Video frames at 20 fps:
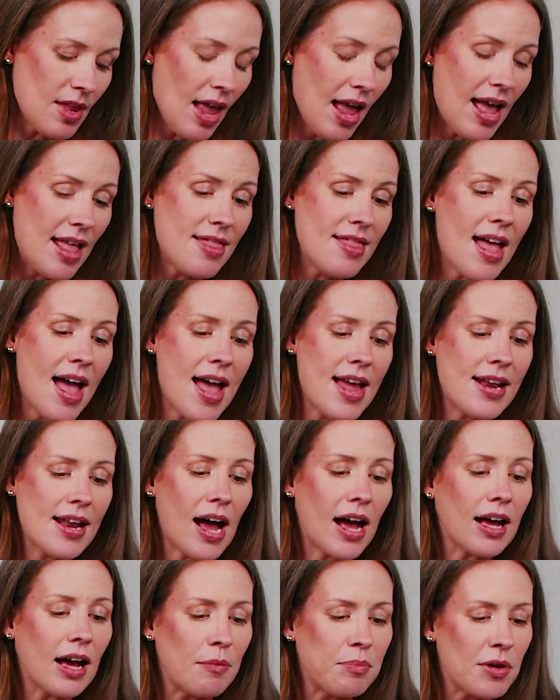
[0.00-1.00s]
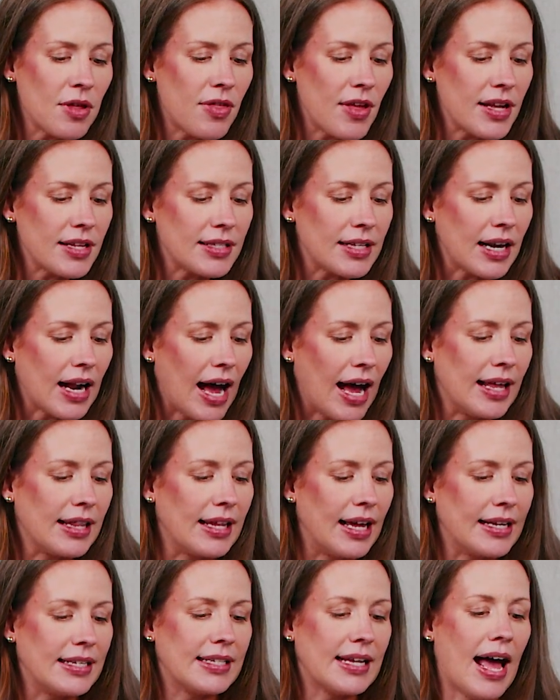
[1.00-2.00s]
And then a couple things that I
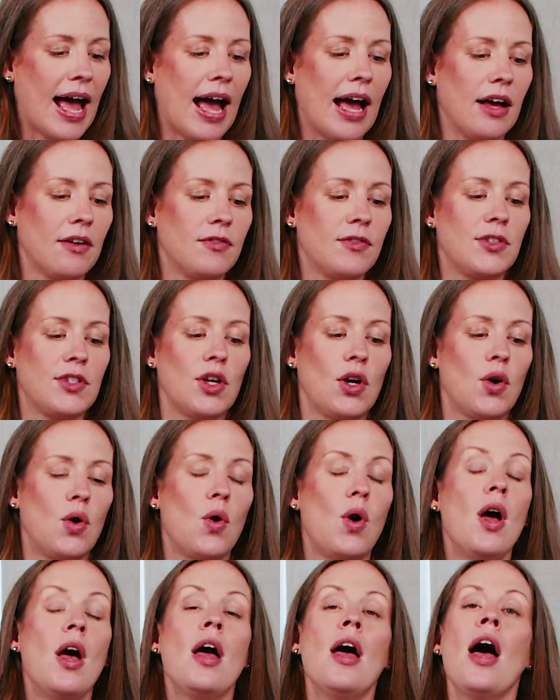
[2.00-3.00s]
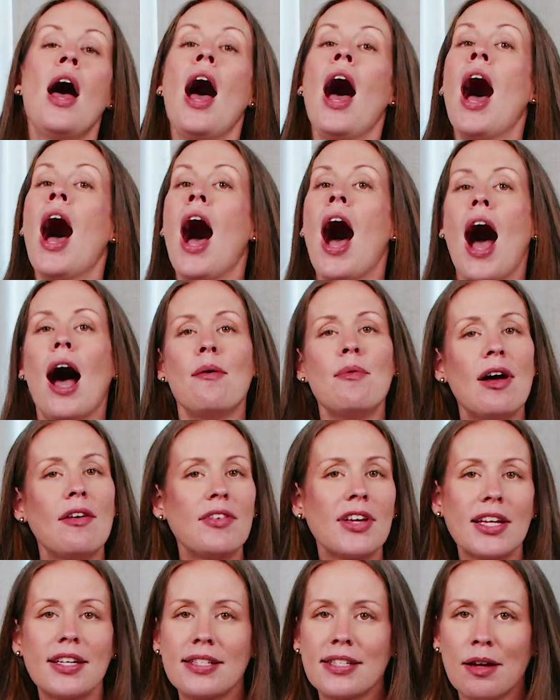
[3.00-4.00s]
like to have. So I'm
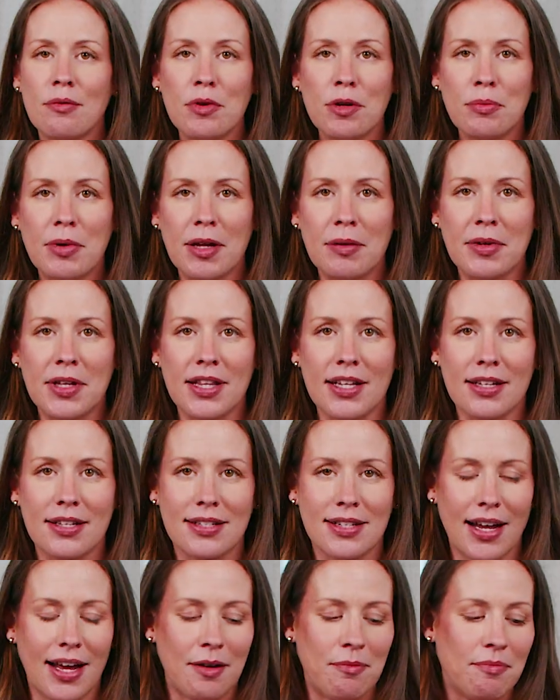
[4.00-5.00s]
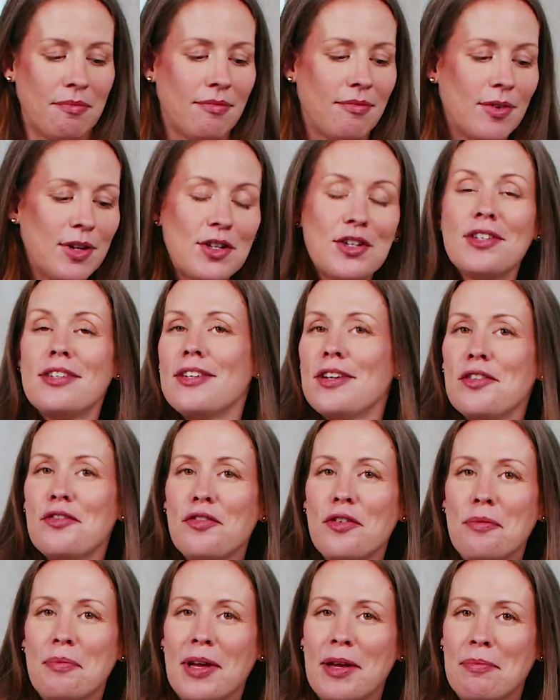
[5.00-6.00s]
having a summer baby this time, which is new
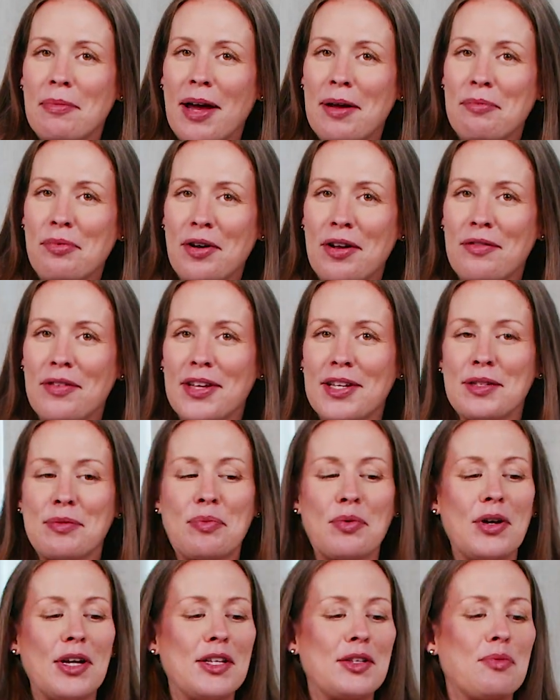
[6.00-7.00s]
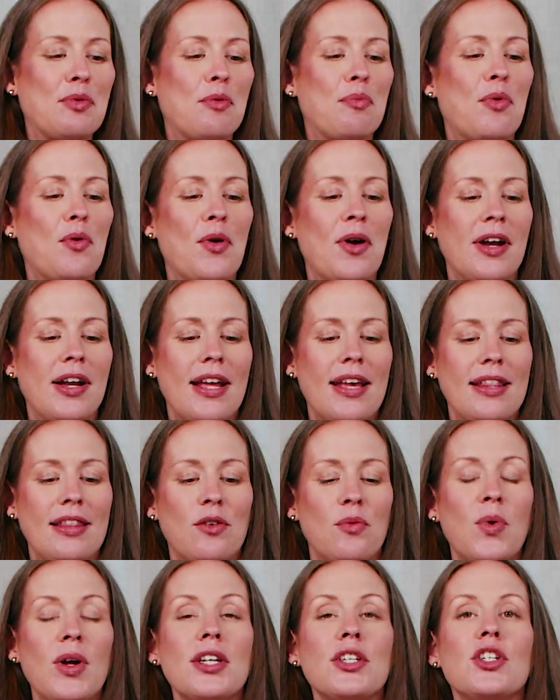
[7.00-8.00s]
for me. My previous boys were born in the
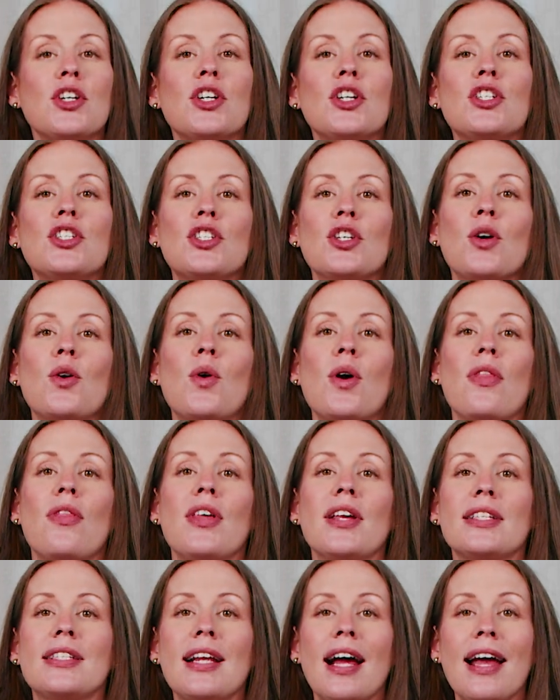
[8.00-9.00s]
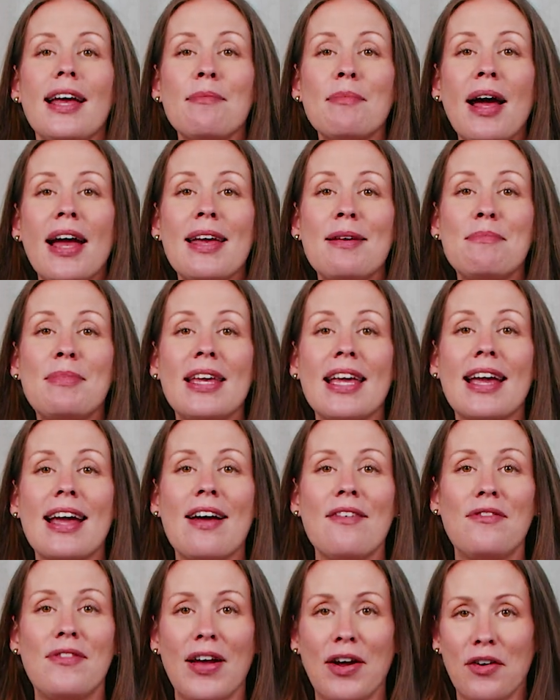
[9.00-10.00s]
winter. So this time I am being
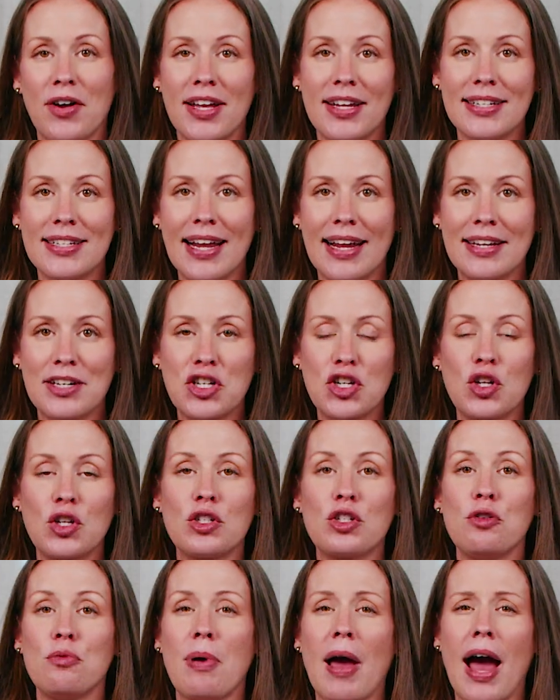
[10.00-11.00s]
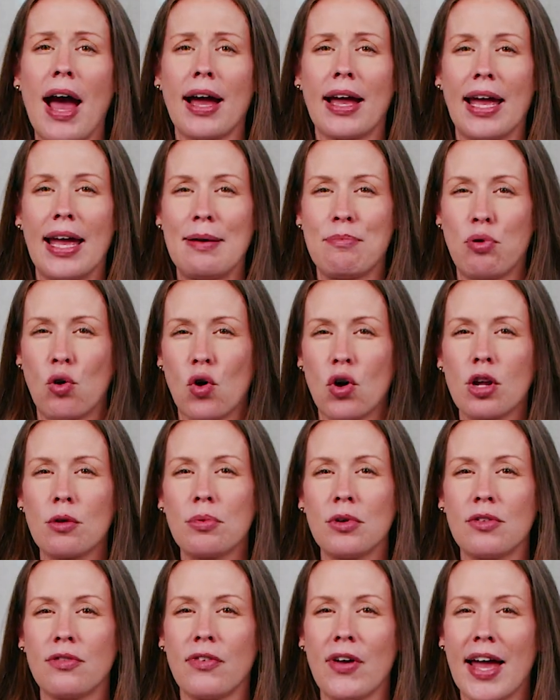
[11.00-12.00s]
very intentional to pack a
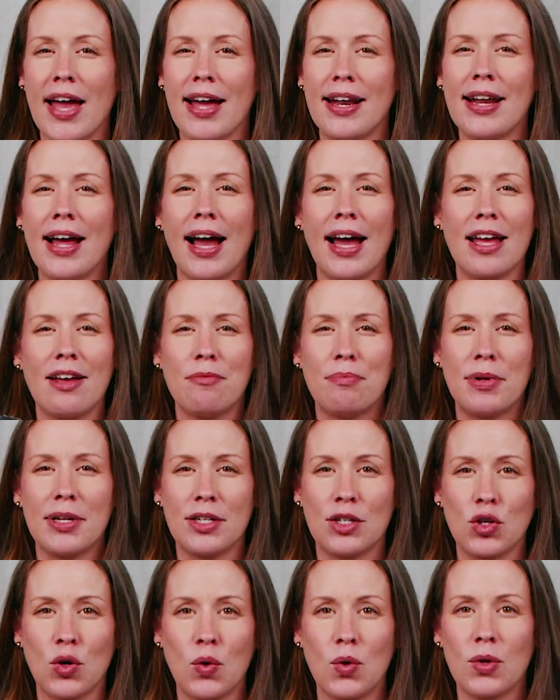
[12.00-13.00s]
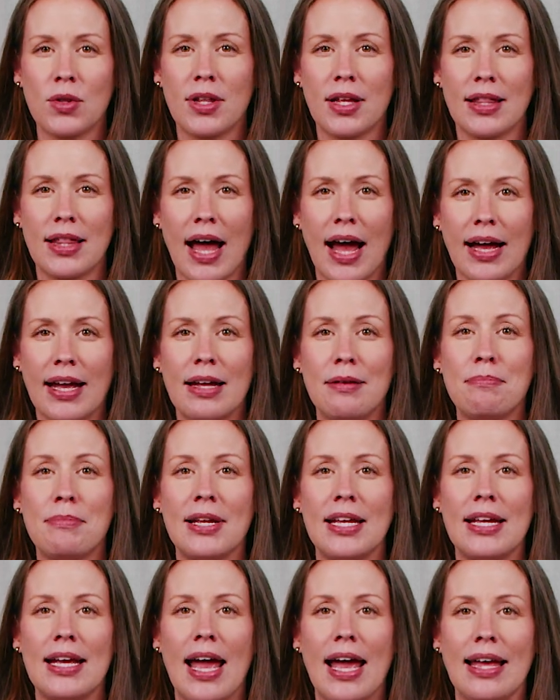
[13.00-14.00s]
portable fan. I have been told that that can
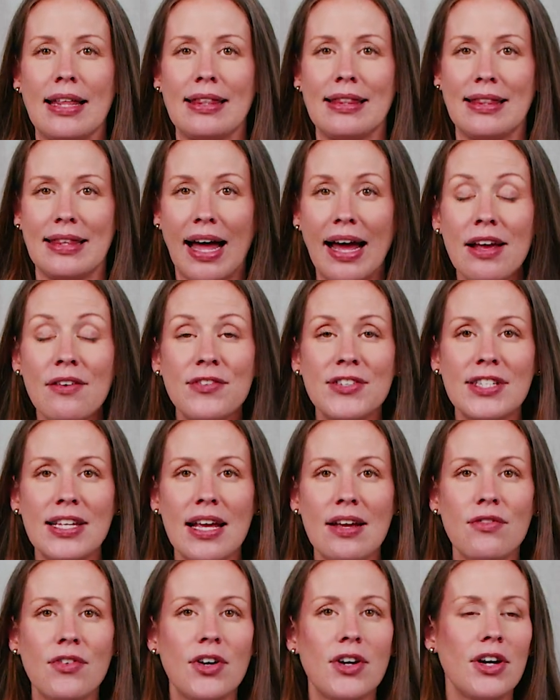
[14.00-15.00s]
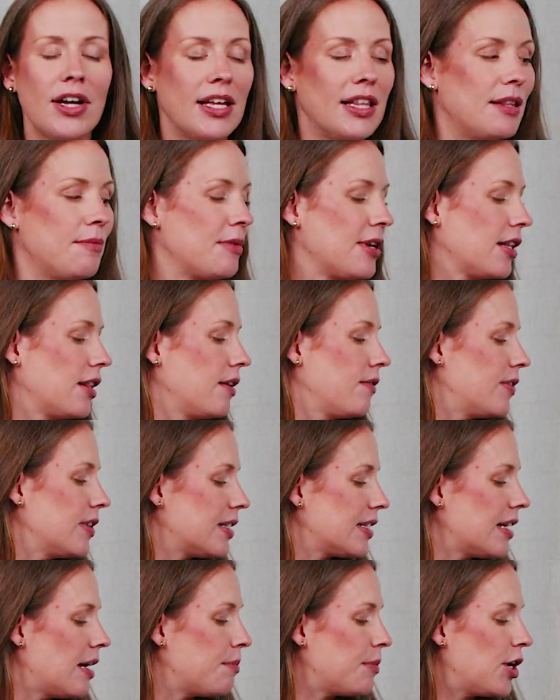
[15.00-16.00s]
be a lifesaver in the middle of the
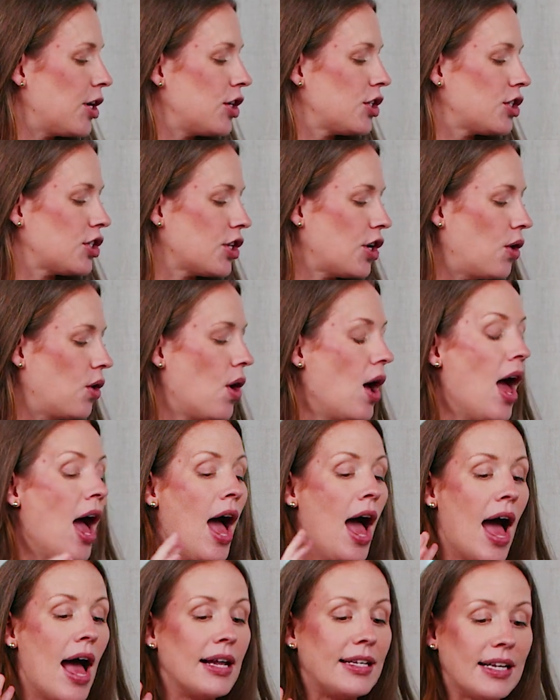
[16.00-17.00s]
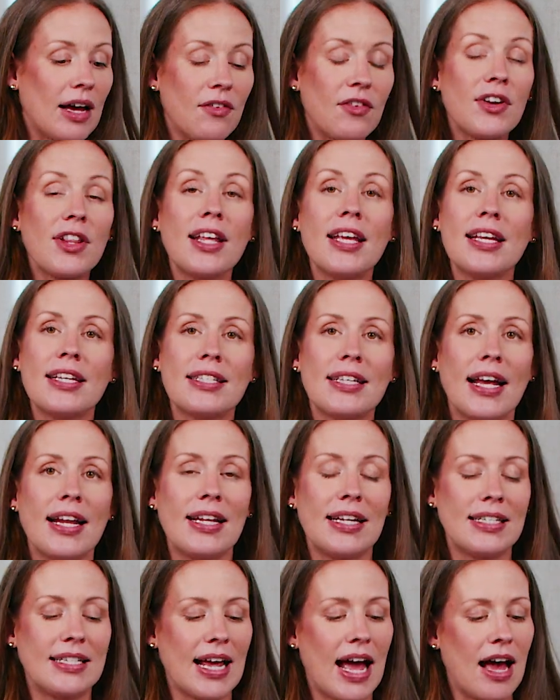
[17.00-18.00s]
summer. So definitely
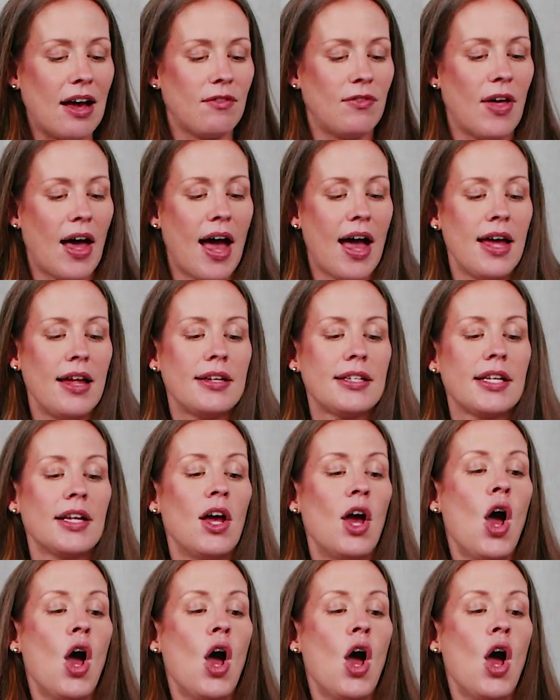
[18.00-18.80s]
excited to have that.